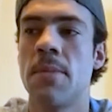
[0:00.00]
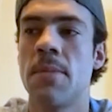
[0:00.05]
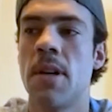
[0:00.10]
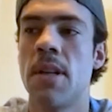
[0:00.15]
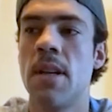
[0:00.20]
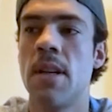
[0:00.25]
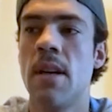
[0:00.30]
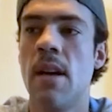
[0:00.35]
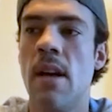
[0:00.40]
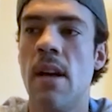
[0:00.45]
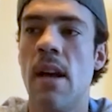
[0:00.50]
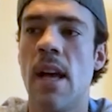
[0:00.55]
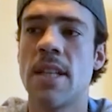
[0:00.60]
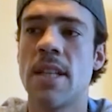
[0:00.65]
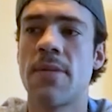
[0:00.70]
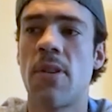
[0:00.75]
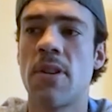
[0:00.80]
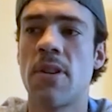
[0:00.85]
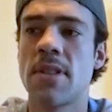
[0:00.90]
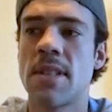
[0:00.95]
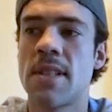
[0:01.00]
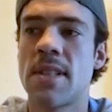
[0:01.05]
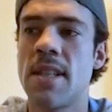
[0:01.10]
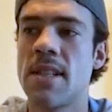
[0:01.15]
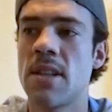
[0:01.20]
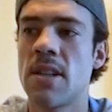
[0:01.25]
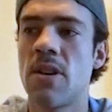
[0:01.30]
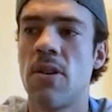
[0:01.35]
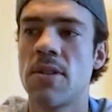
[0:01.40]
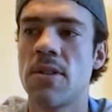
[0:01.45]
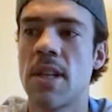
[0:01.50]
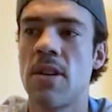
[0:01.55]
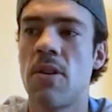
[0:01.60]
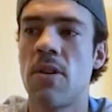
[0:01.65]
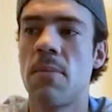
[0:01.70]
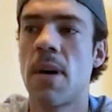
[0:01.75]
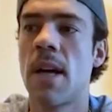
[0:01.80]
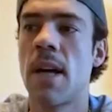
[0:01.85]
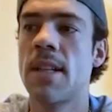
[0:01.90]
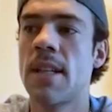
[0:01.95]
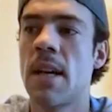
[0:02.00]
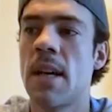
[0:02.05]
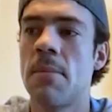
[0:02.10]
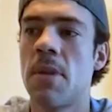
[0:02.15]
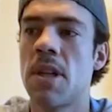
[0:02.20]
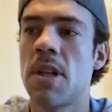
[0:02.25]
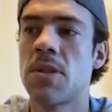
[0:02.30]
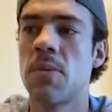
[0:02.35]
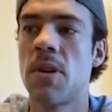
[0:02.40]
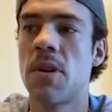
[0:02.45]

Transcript: But as far as the season goes, I don't mind it that much.